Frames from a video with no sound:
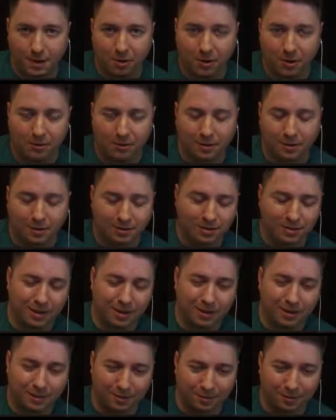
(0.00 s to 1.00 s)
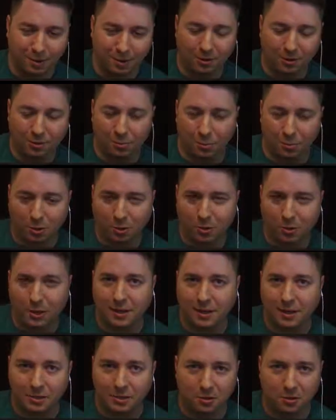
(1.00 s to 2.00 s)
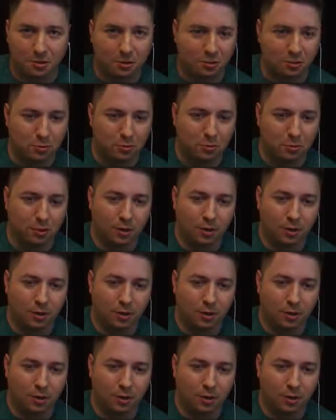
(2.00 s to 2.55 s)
area in 10 seconds, it would explode and kill you,